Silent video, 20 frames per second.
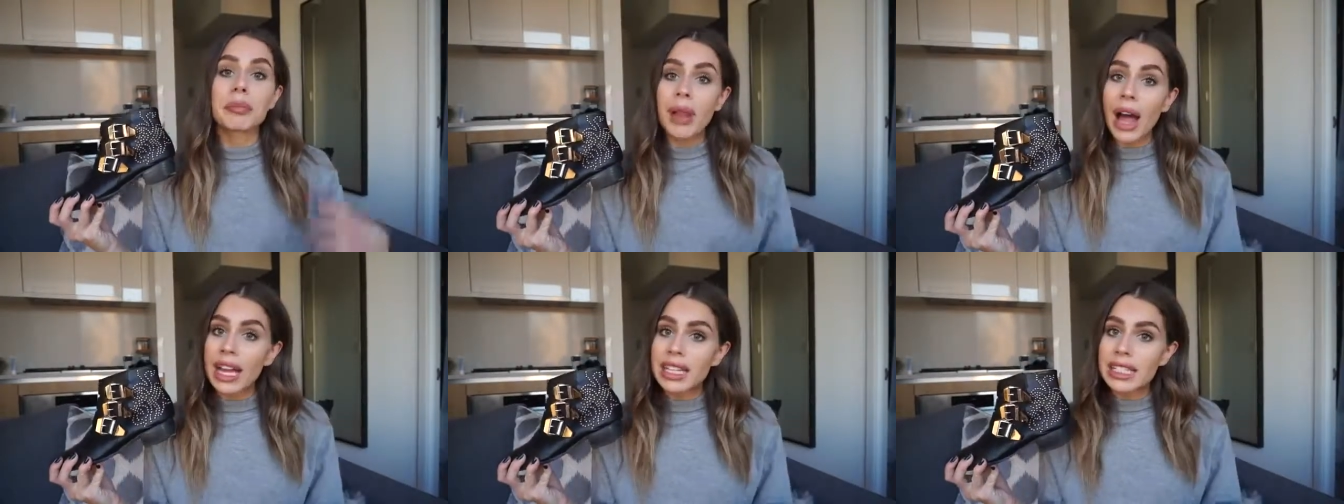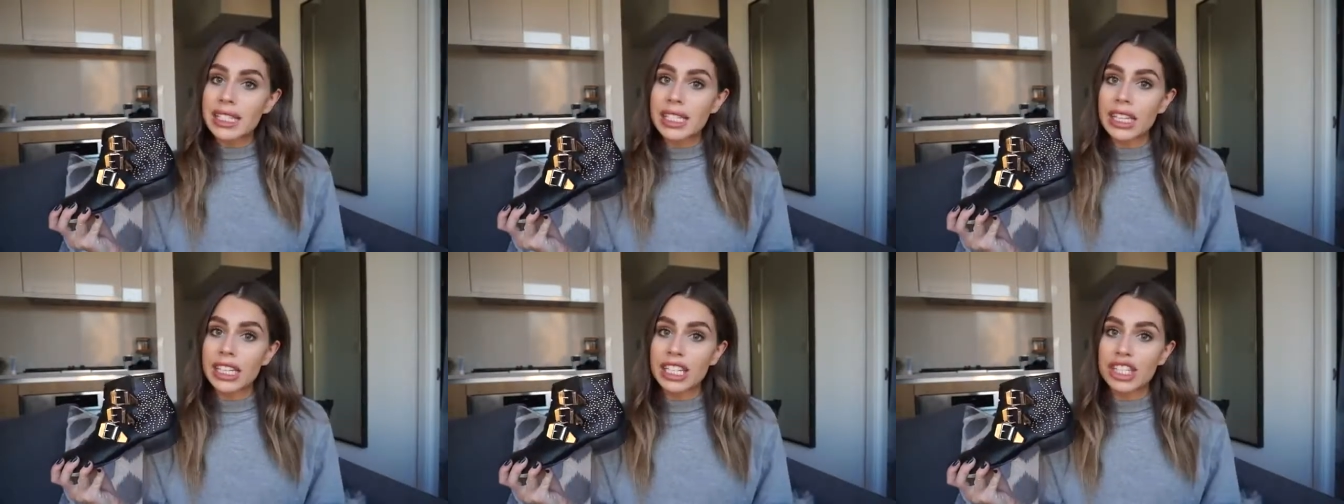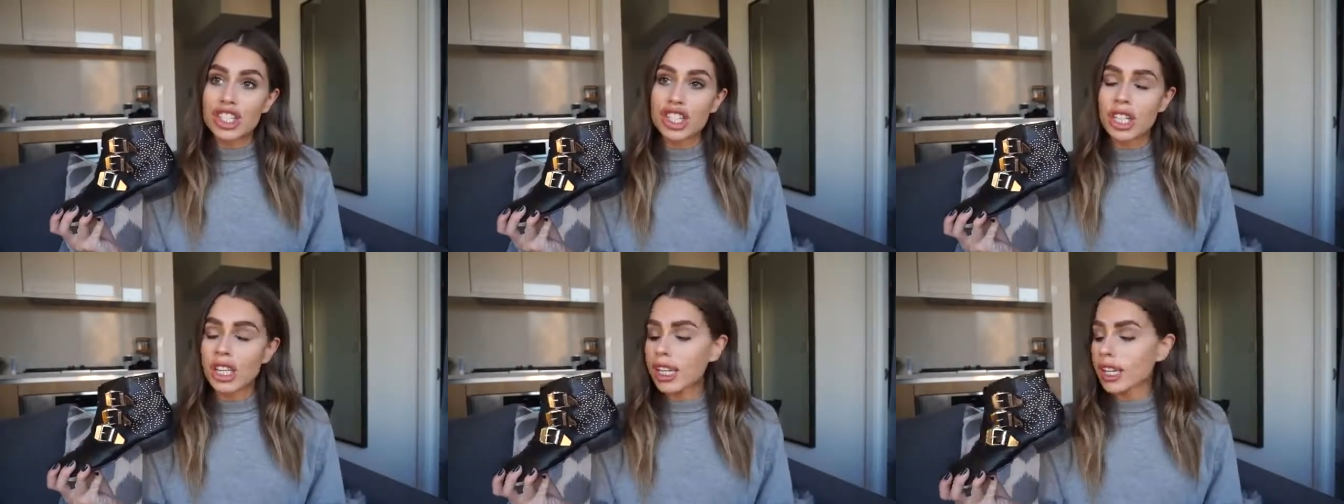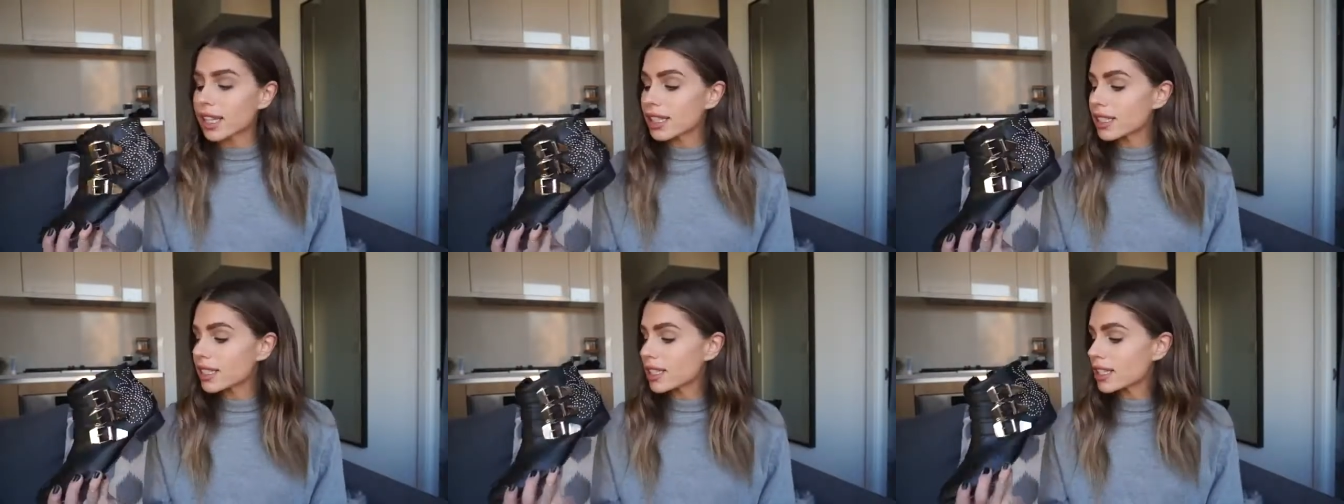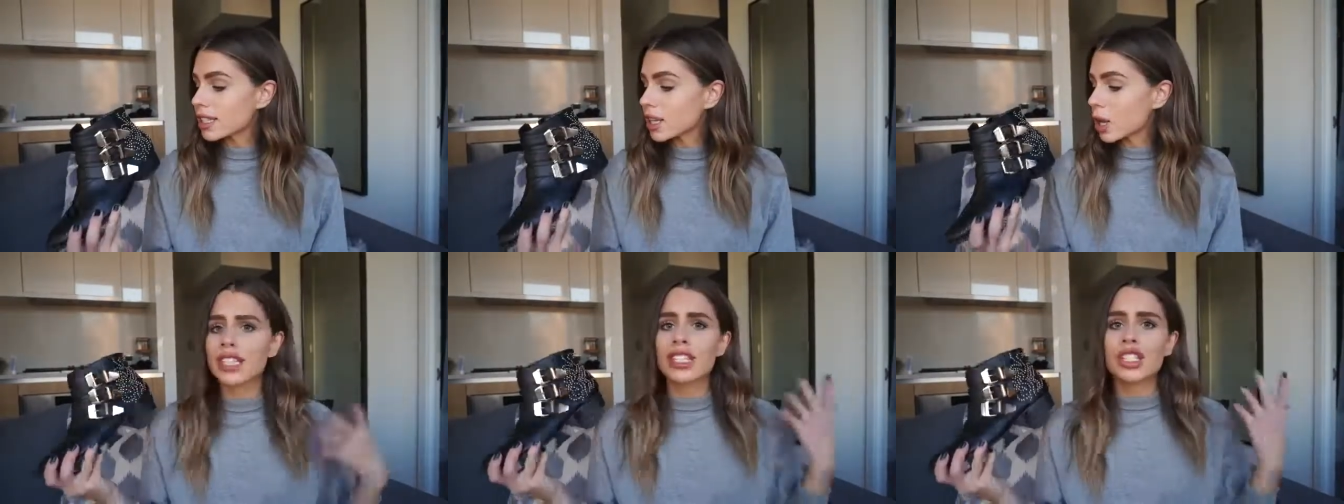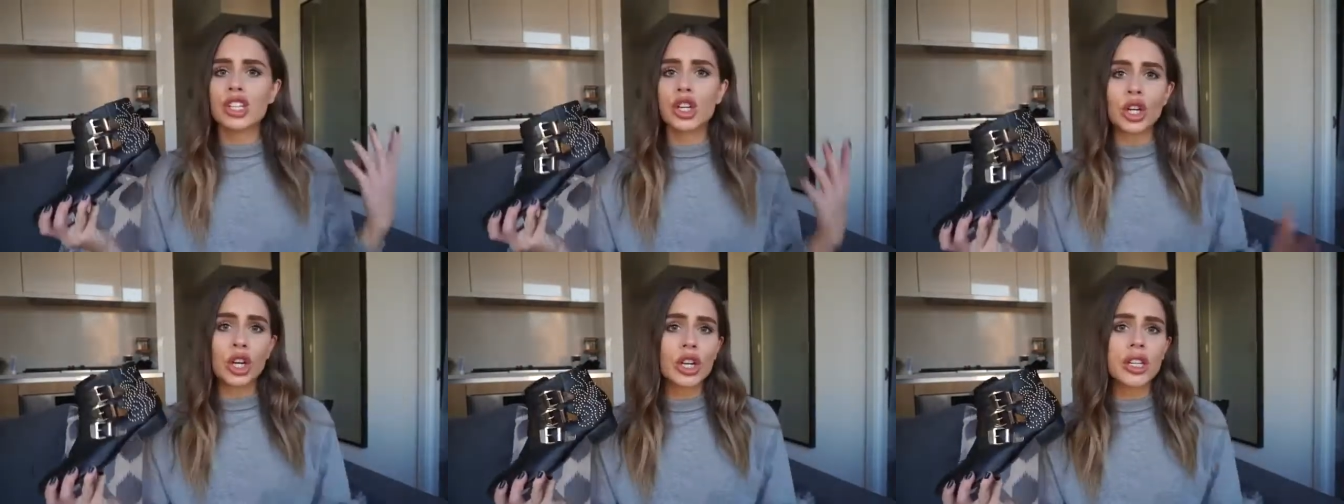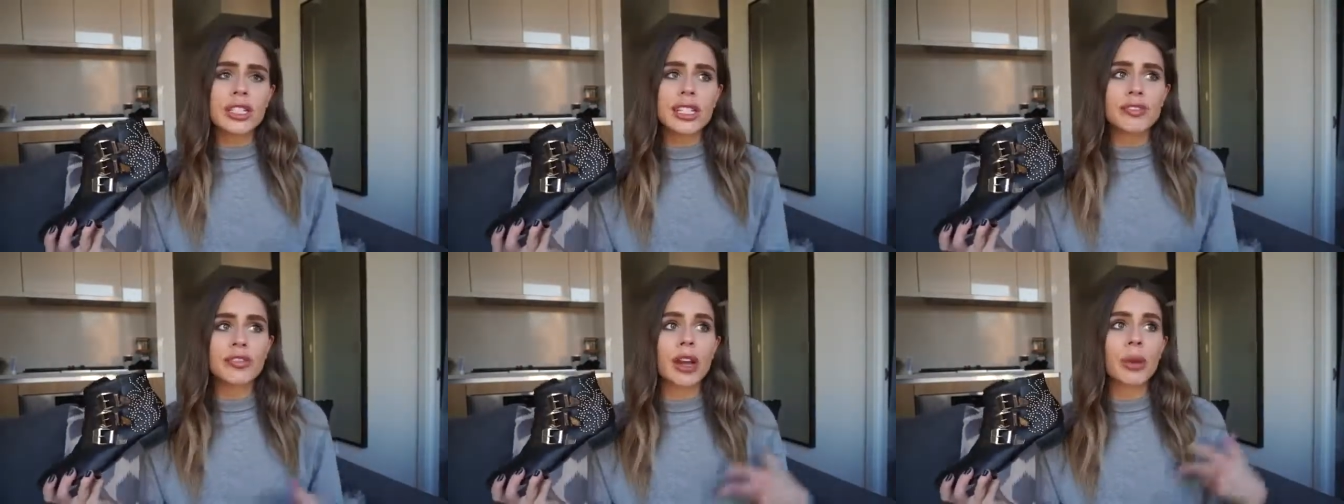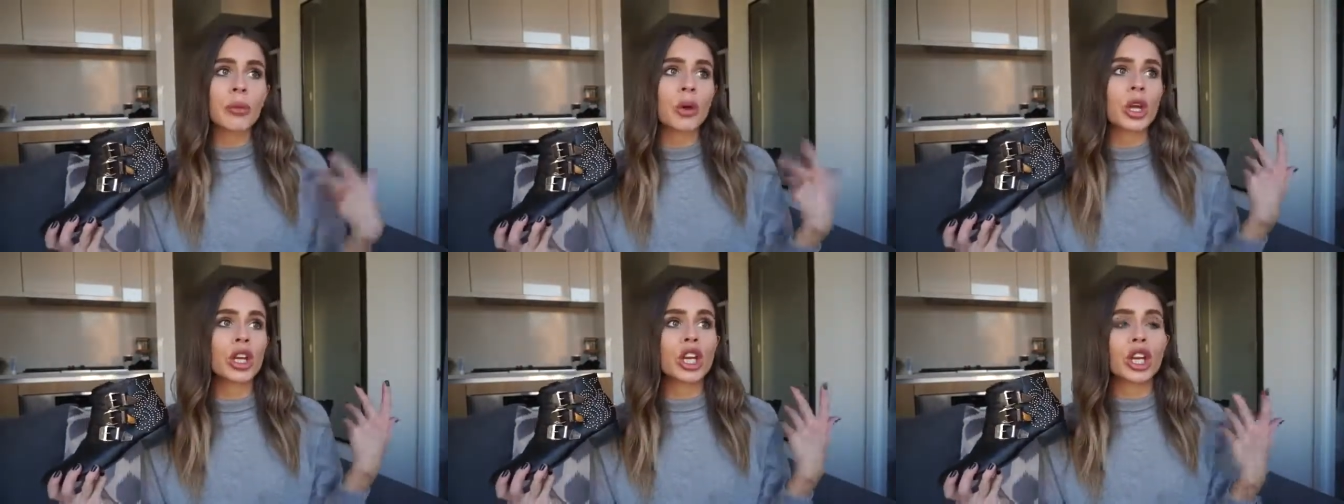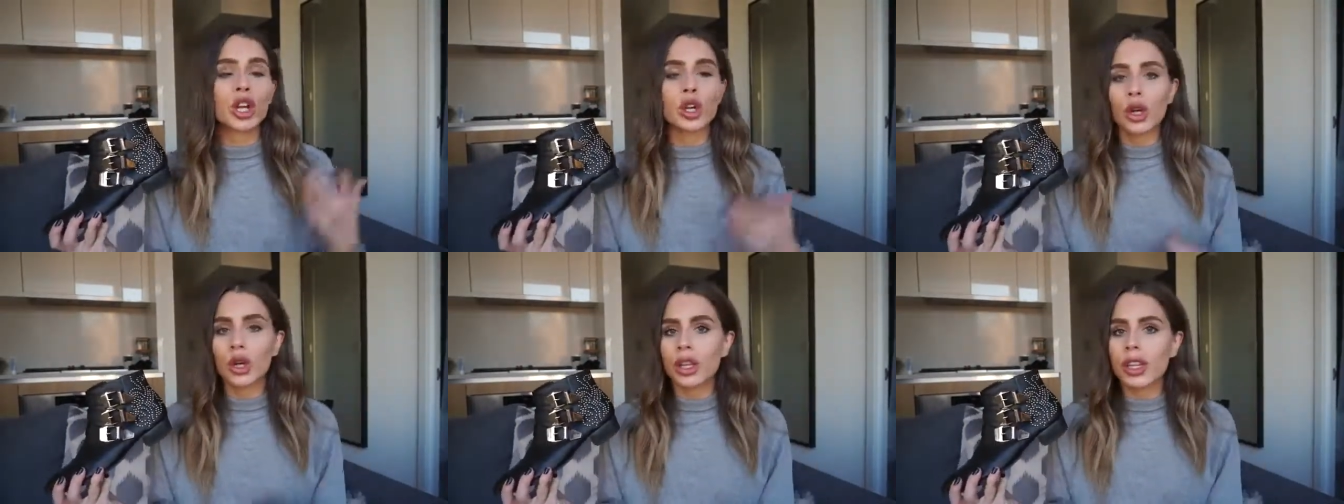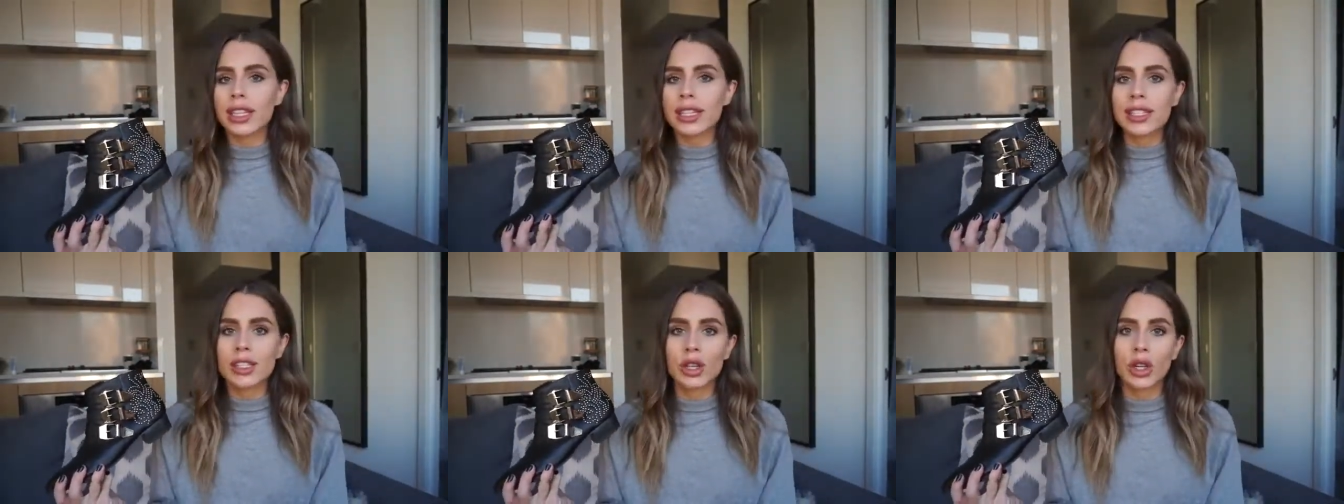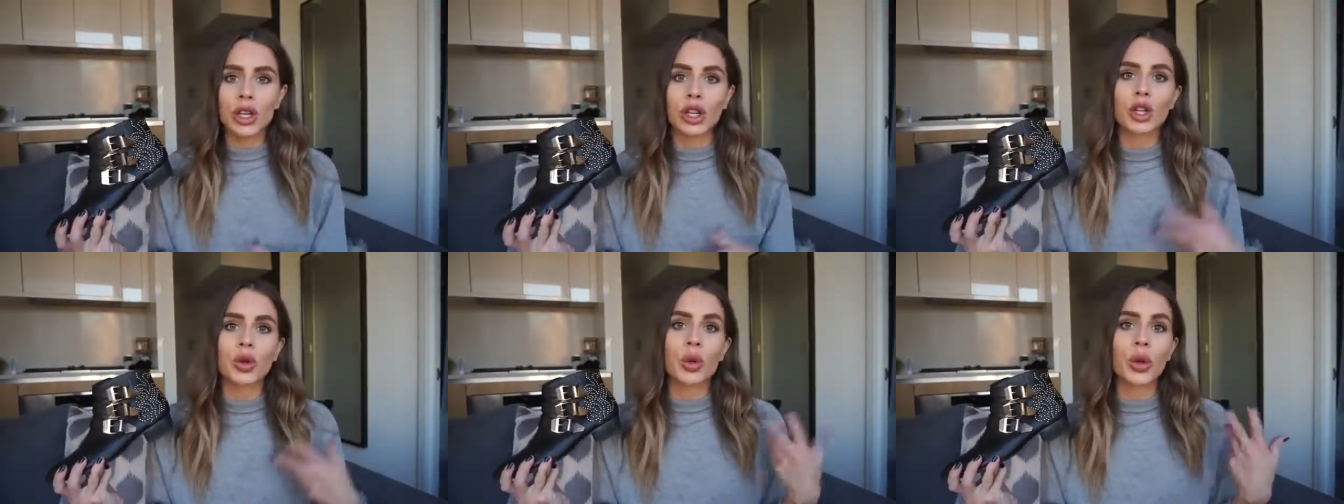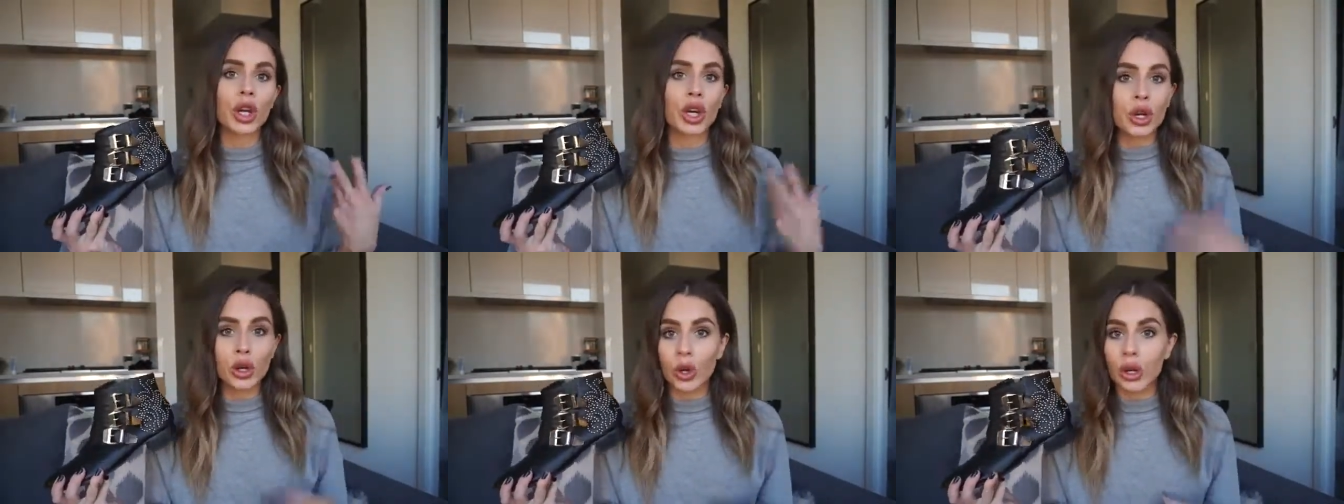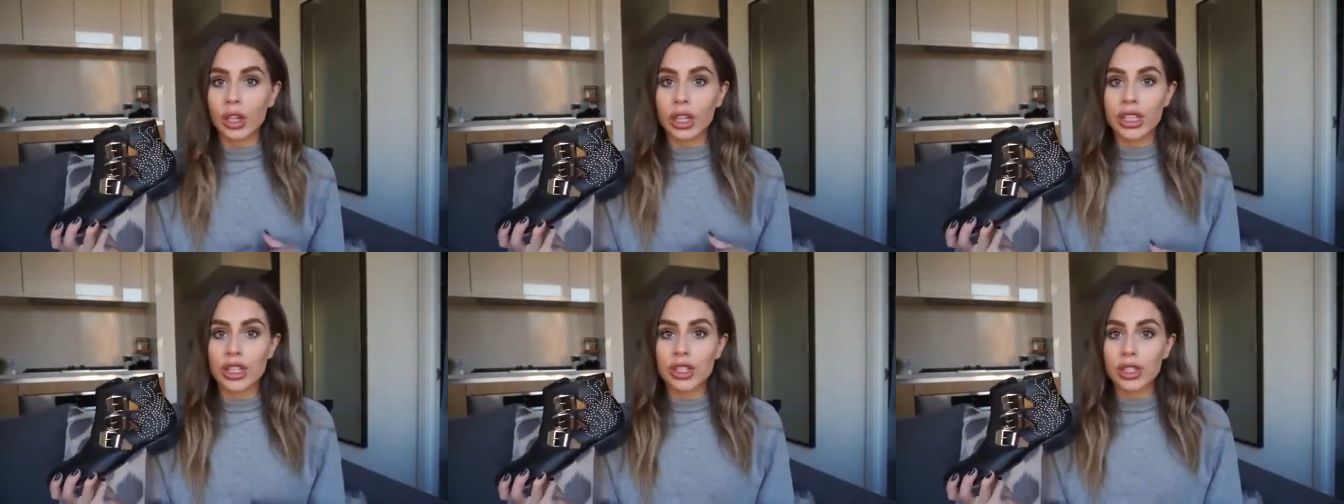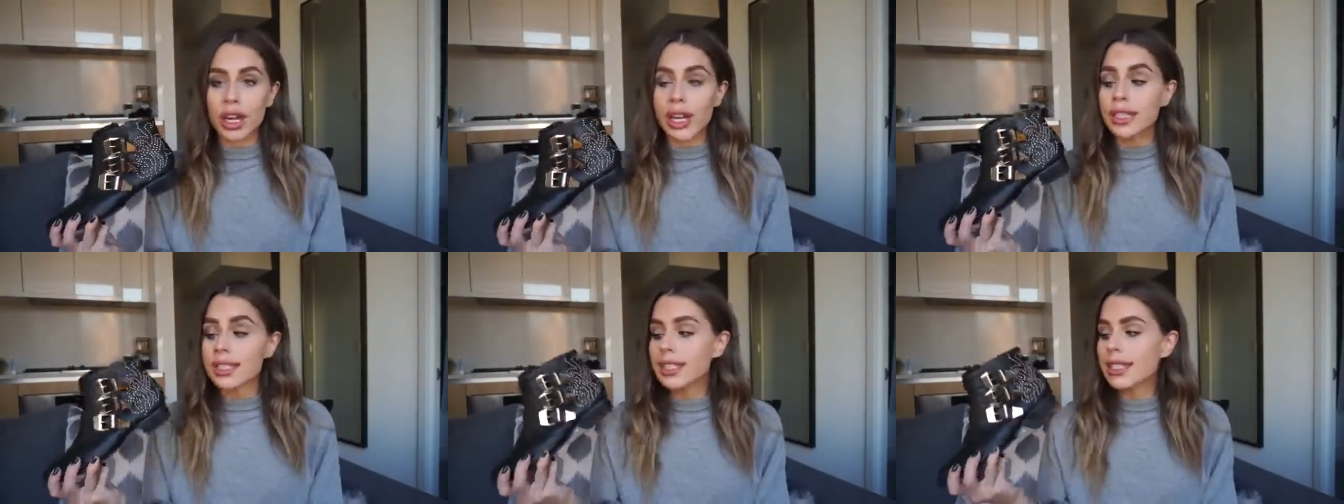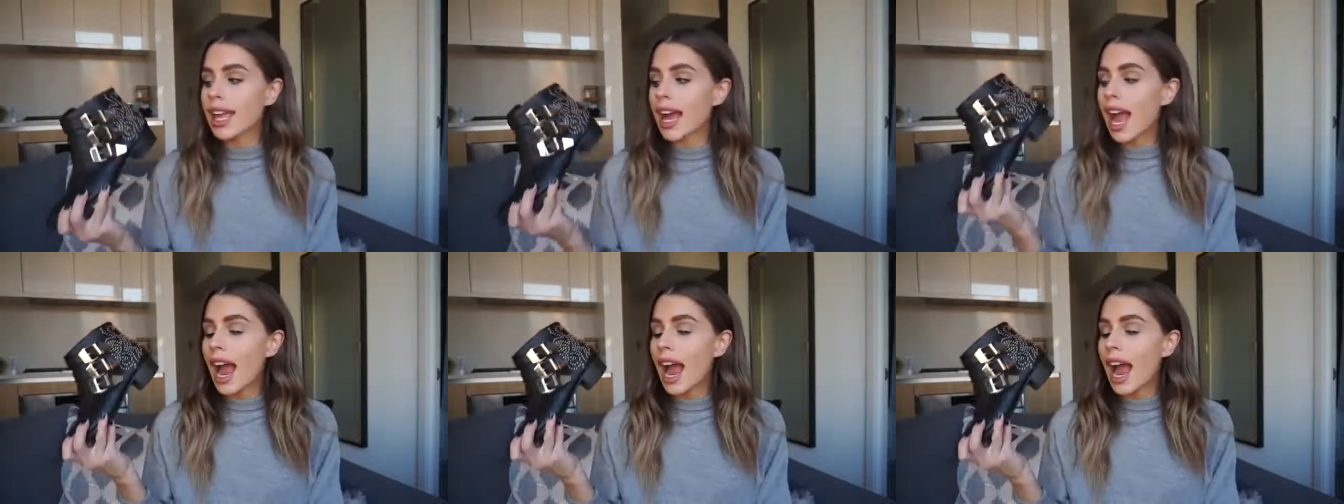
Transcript: black skinny jeans, skirts, if I'm wearing a girly skirt or a girly dress,